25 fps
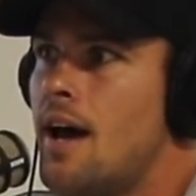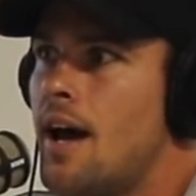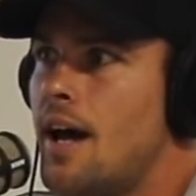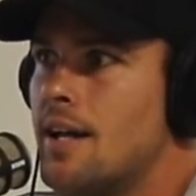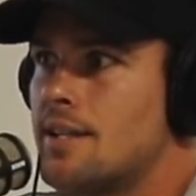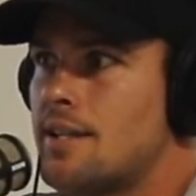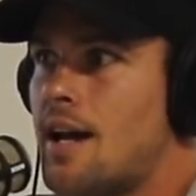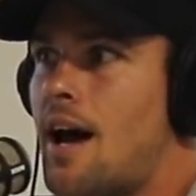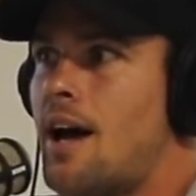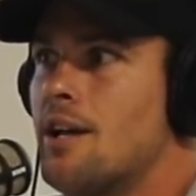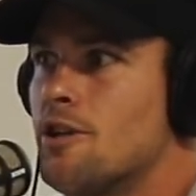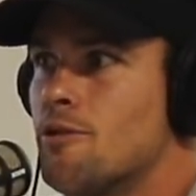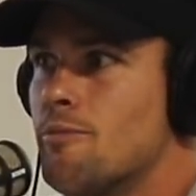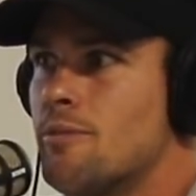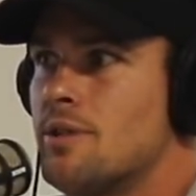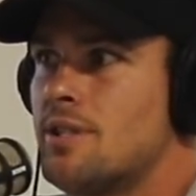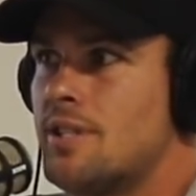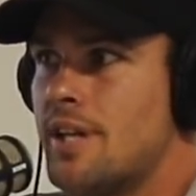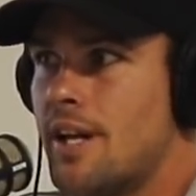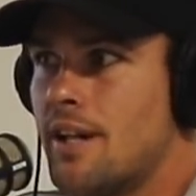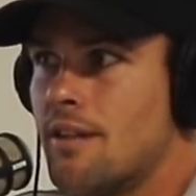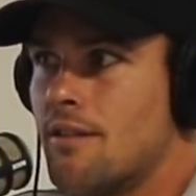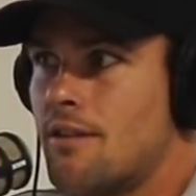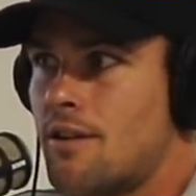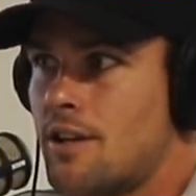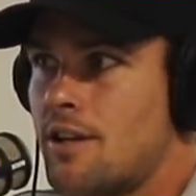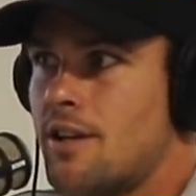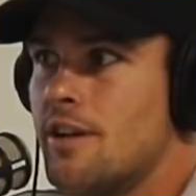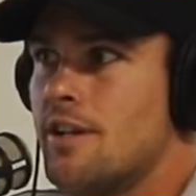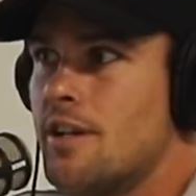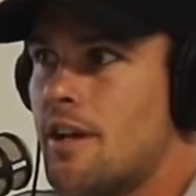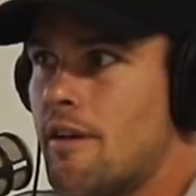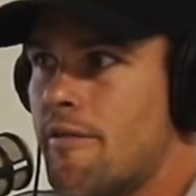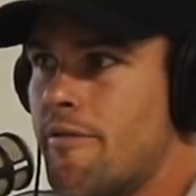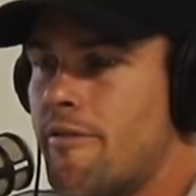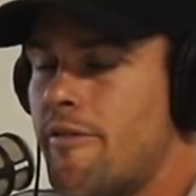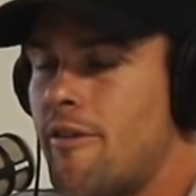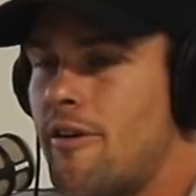it's 100%. Like, you're in
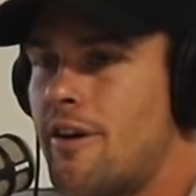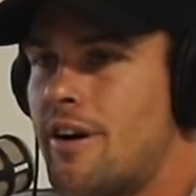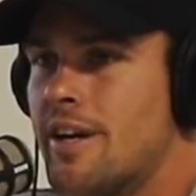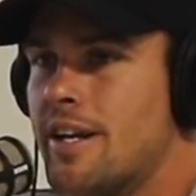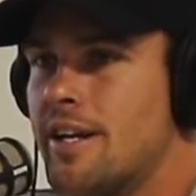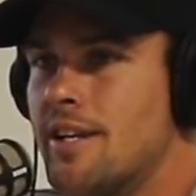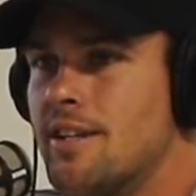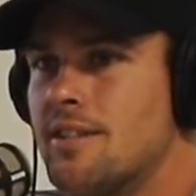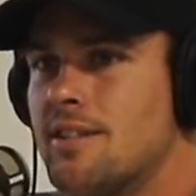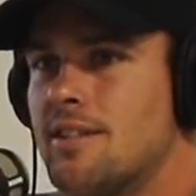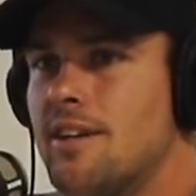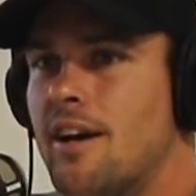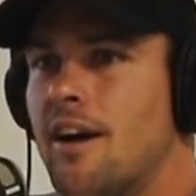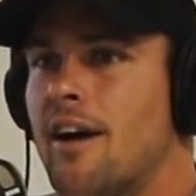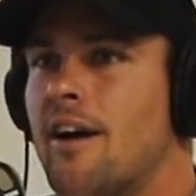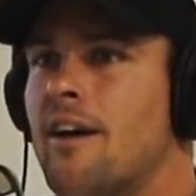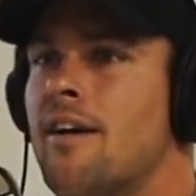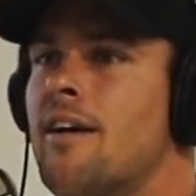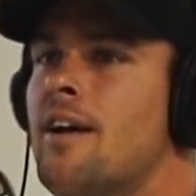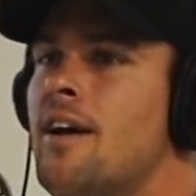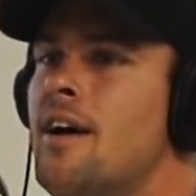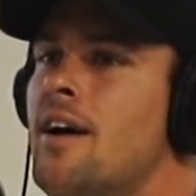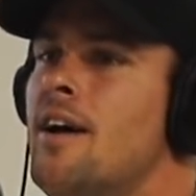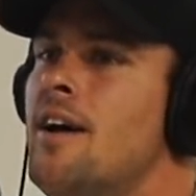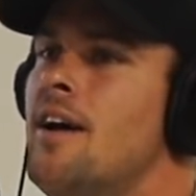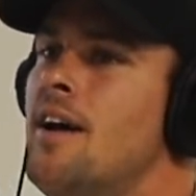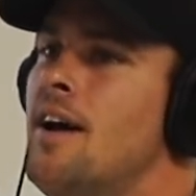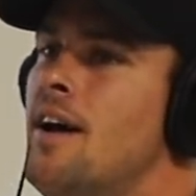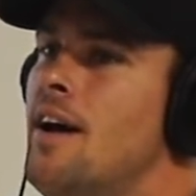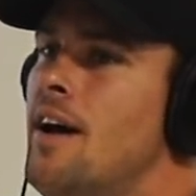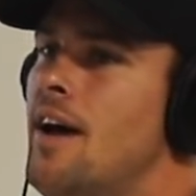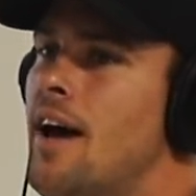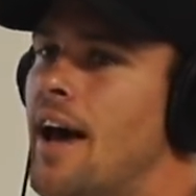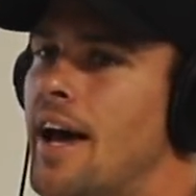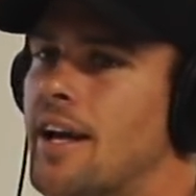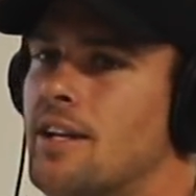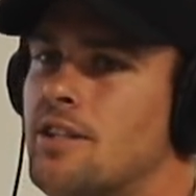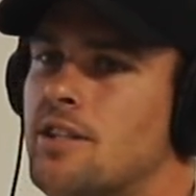there fighting, so
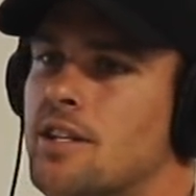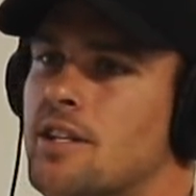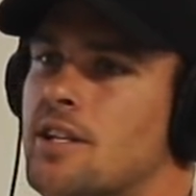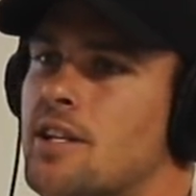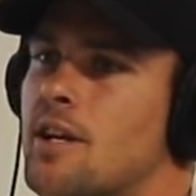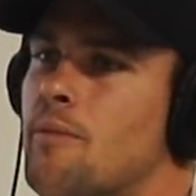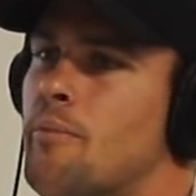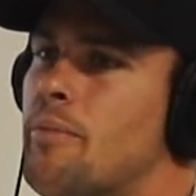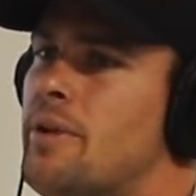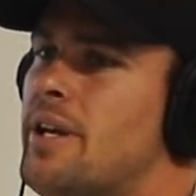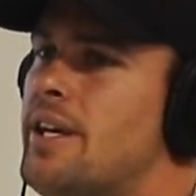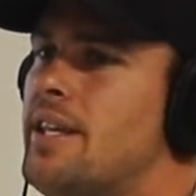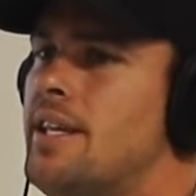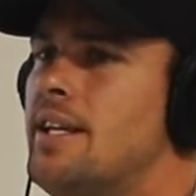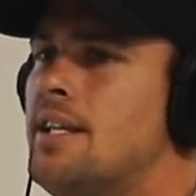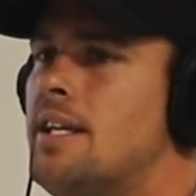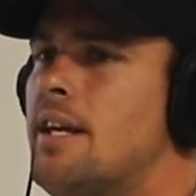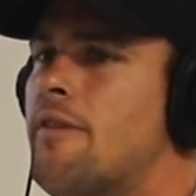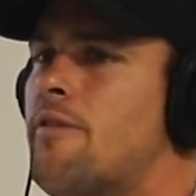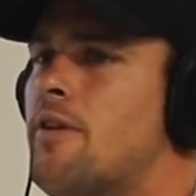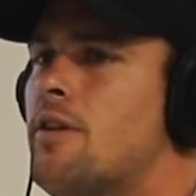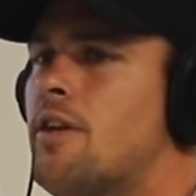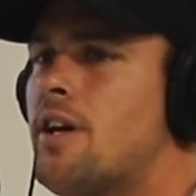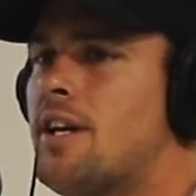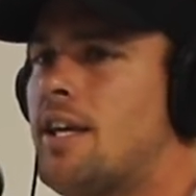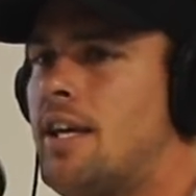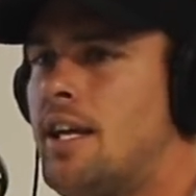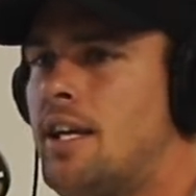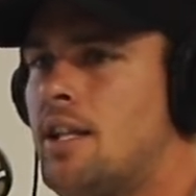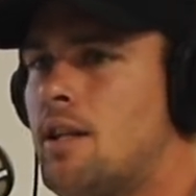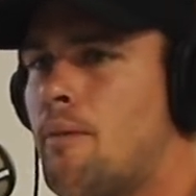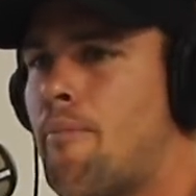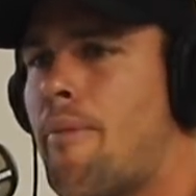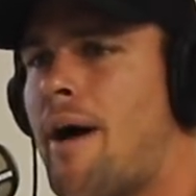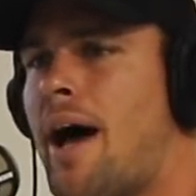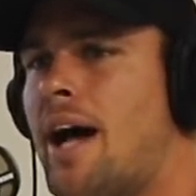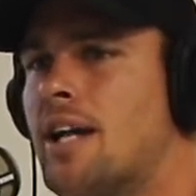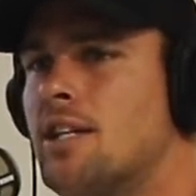it's just completely different. Like, you hit
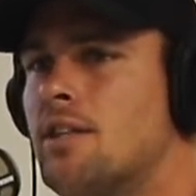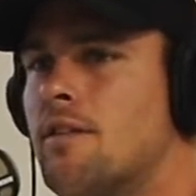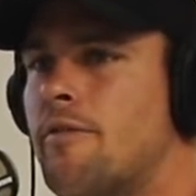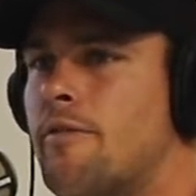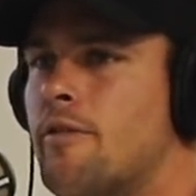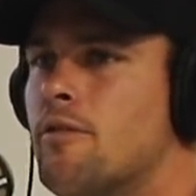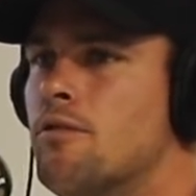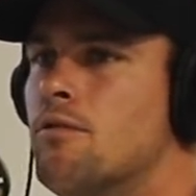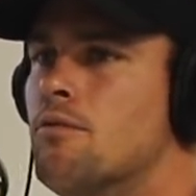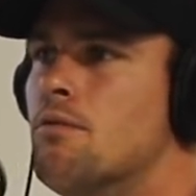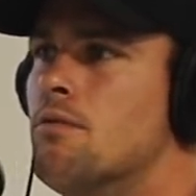the pads, you